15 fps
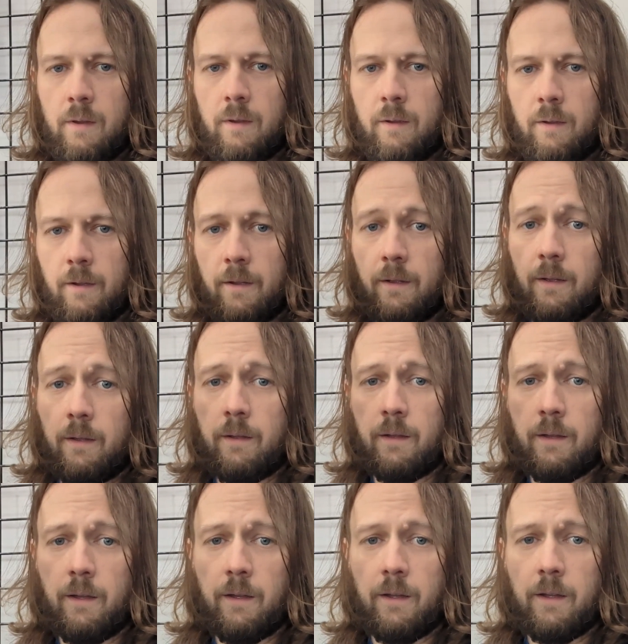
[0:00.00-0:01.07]
some really good
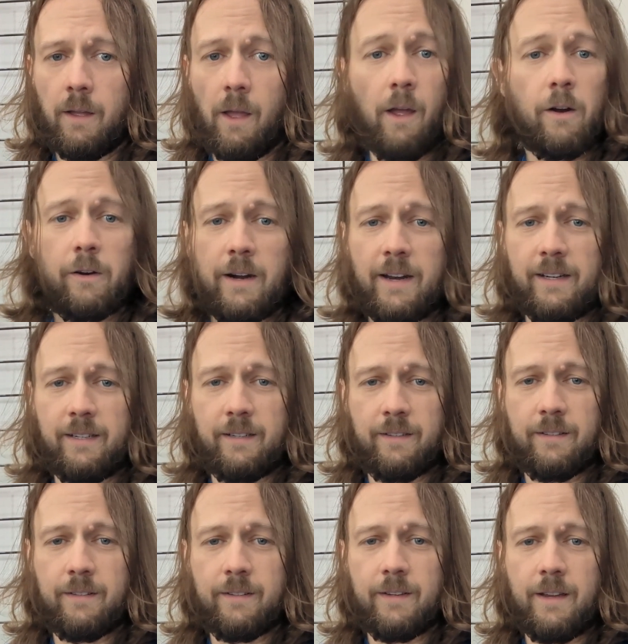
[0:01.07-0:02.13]
flavors.
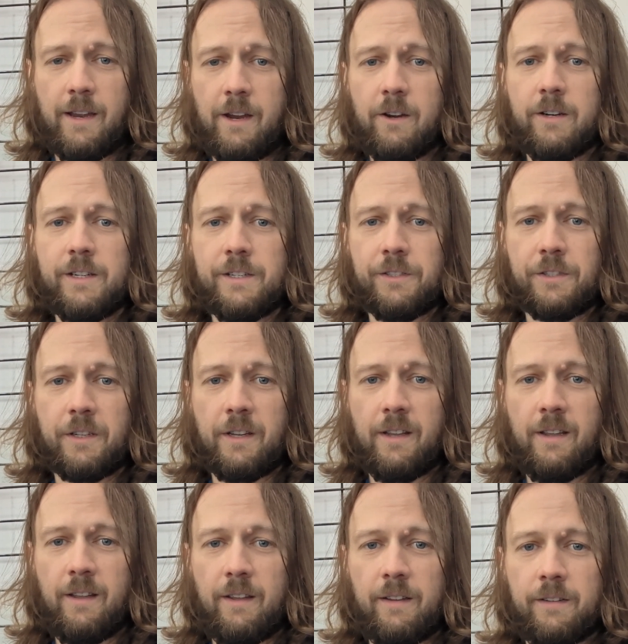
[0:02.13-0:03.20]
If we're gonna go
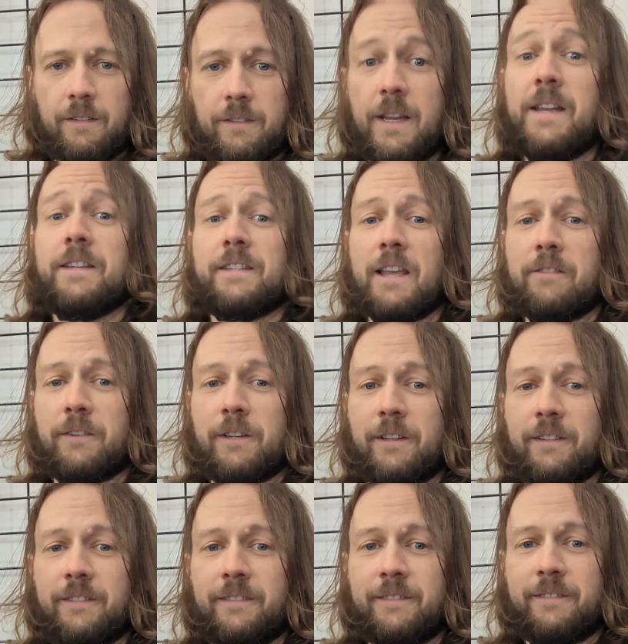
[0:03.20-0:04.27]
with just starting off with the
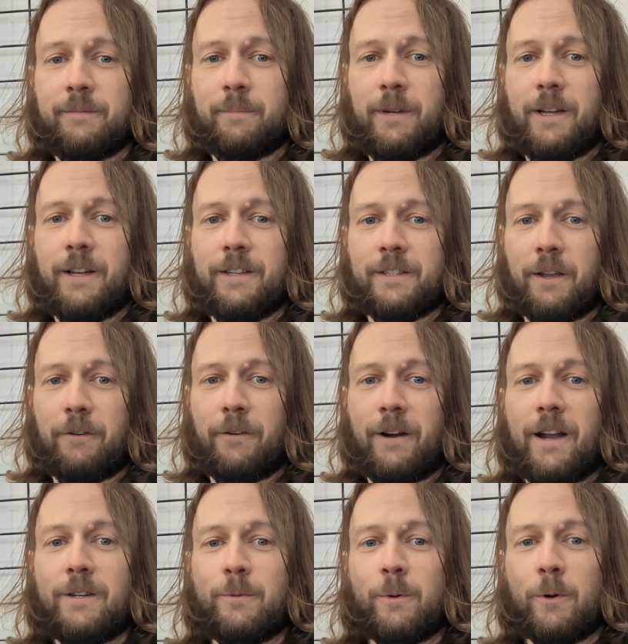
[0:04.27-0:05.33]
pros,
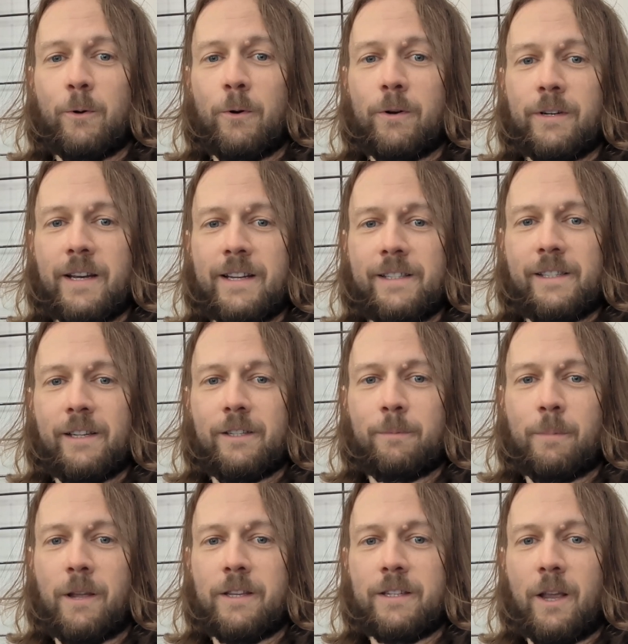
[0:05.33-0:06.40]
it,
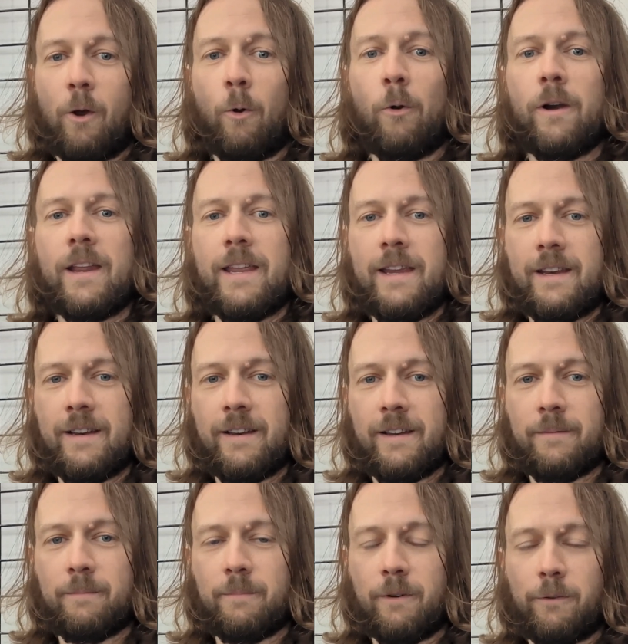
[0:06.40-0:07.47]
like I said, keeps me
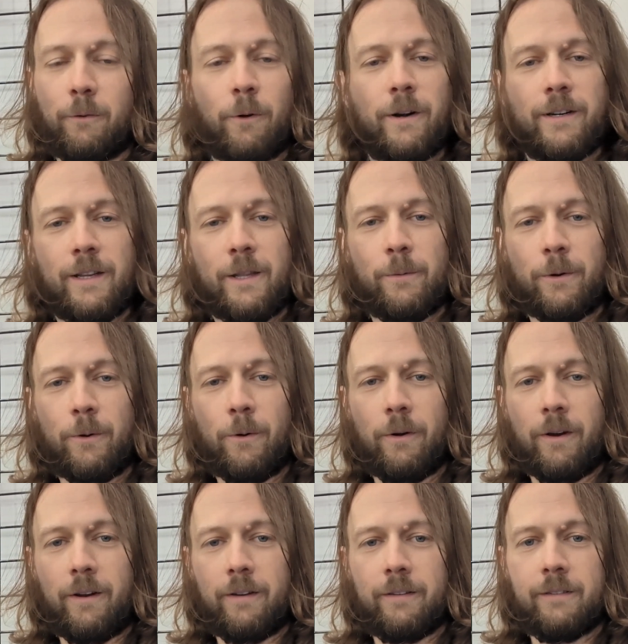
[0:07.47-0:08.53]
satisfied for a while.
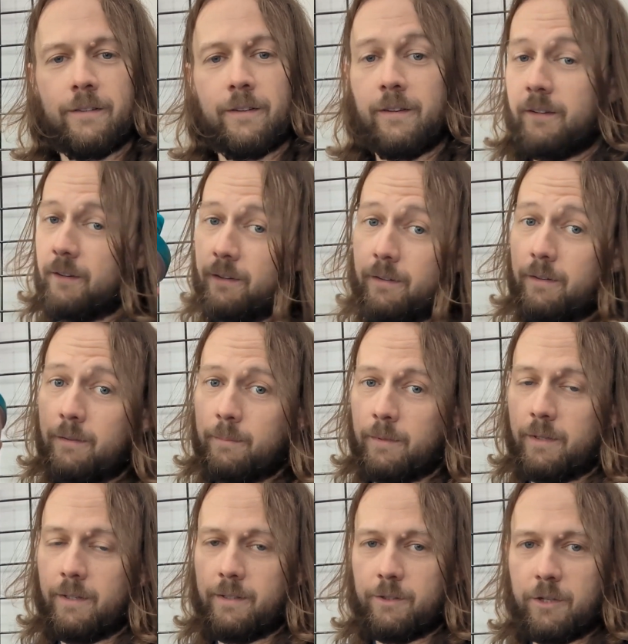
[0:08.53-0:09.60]
It's
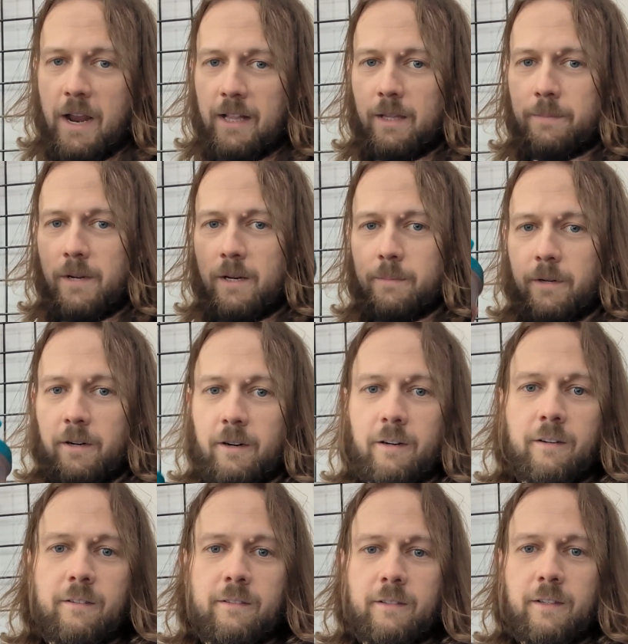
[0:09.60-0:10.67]
basically a multivitamin,
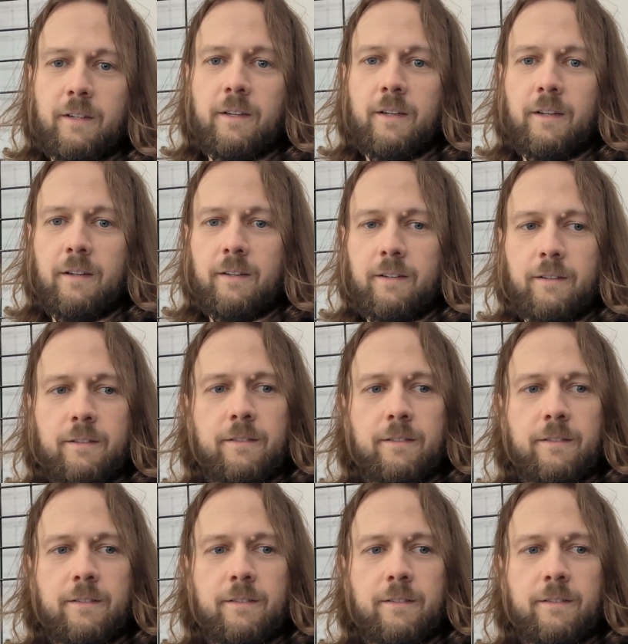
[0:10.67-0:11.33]
and